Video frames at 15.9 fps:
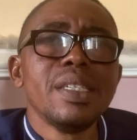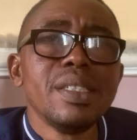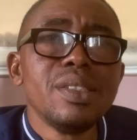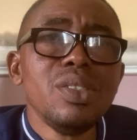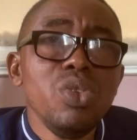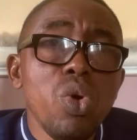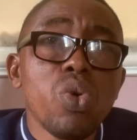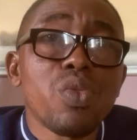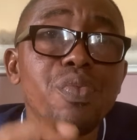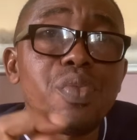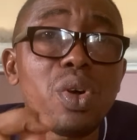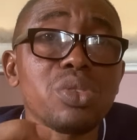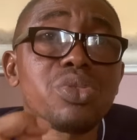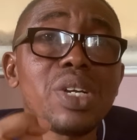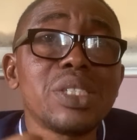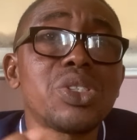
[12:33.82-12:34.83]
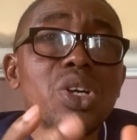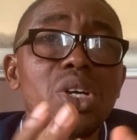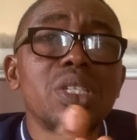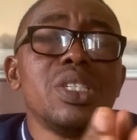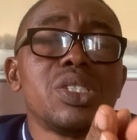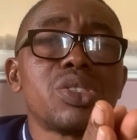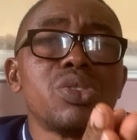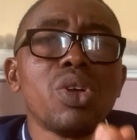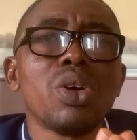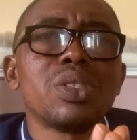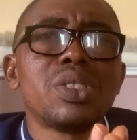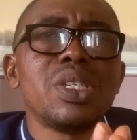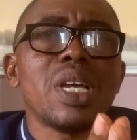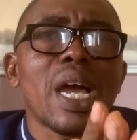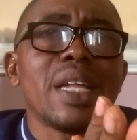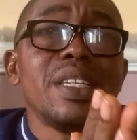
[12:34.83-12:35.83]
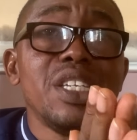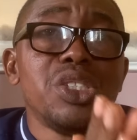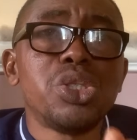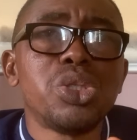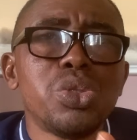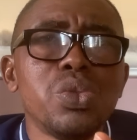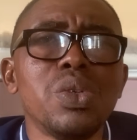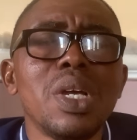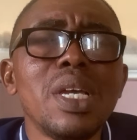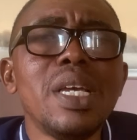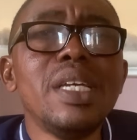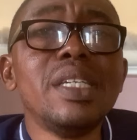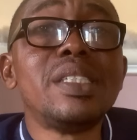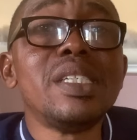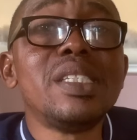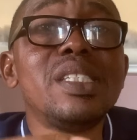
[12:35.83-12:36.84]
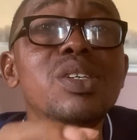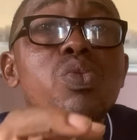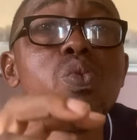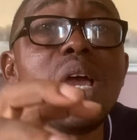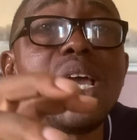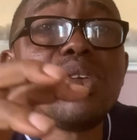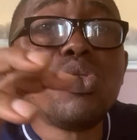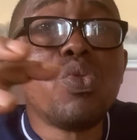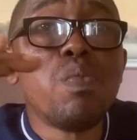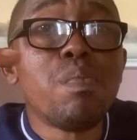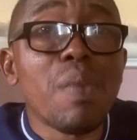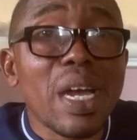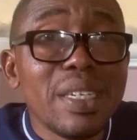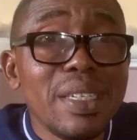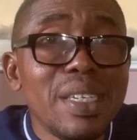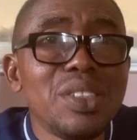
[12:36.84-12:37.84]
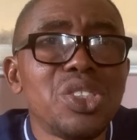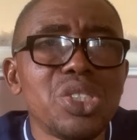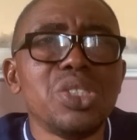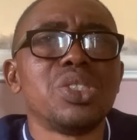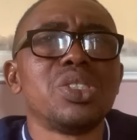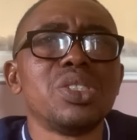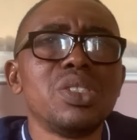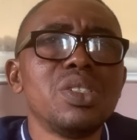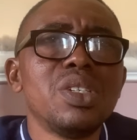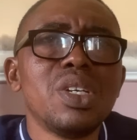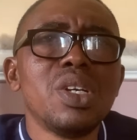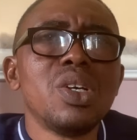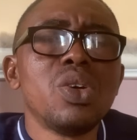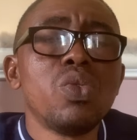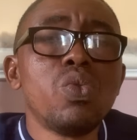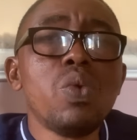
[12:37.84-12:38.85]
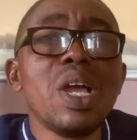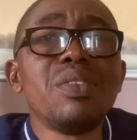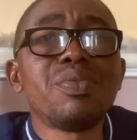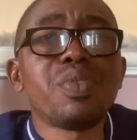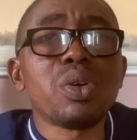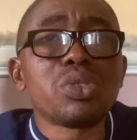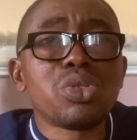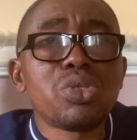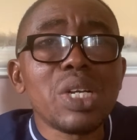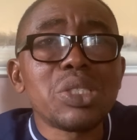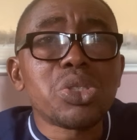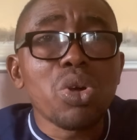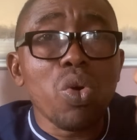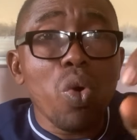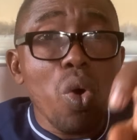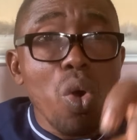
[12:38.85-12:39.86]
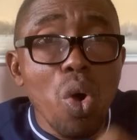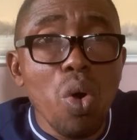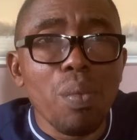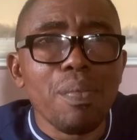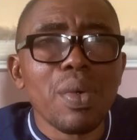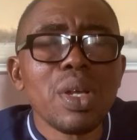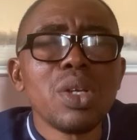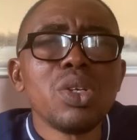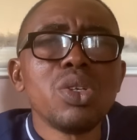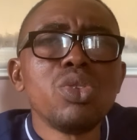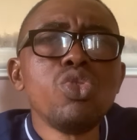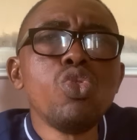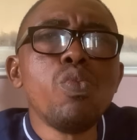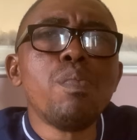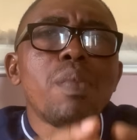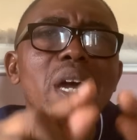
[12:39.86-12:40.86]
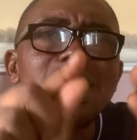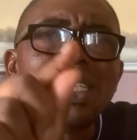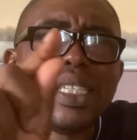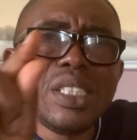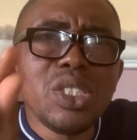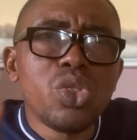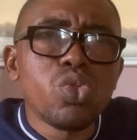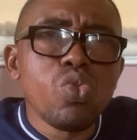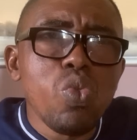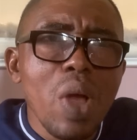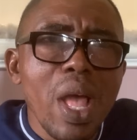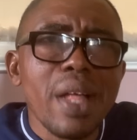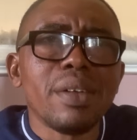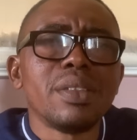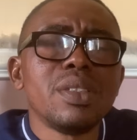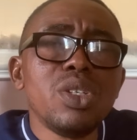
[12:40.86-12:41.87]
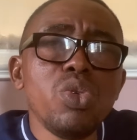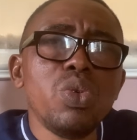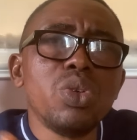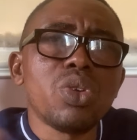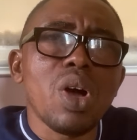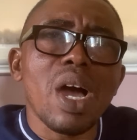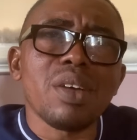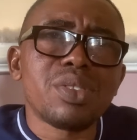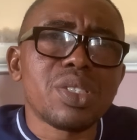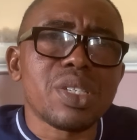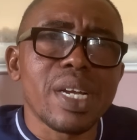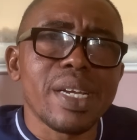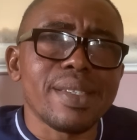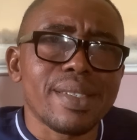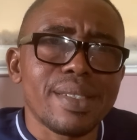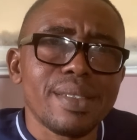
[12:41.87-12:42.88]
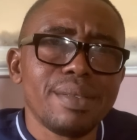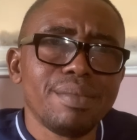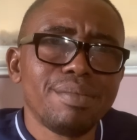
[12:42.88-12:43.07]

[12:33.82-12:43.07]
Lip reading: Look, frustration is not an issue. It is the way you manage it. When frustration comes, you manage it well. You will not have stress.